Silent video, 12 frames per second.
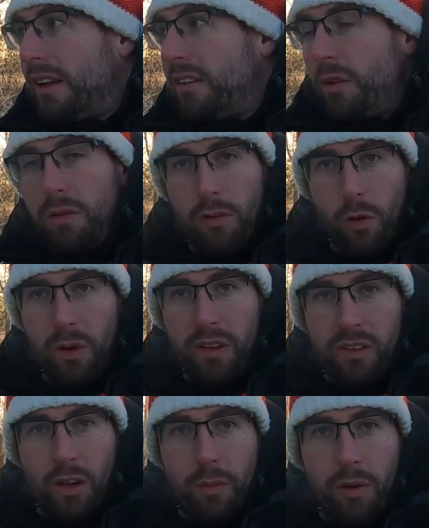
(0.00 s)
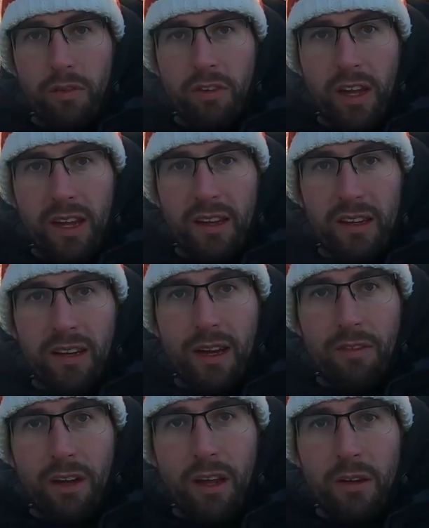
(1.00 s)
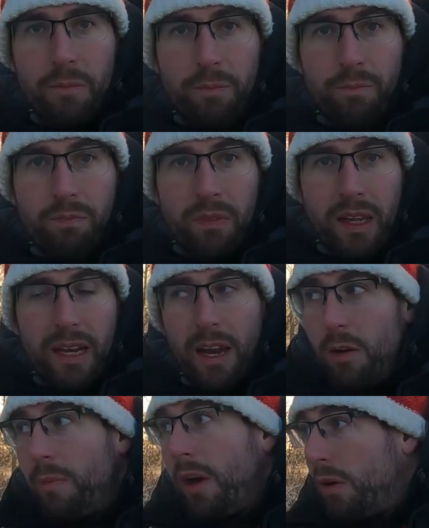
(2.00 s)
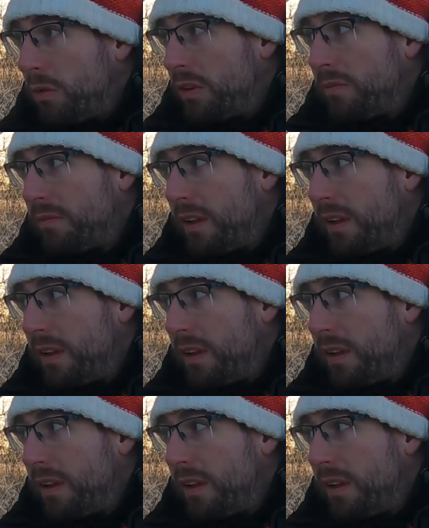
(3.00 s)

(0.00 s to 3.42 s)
So we thought we'd stop off here and have a go. And lo and behold,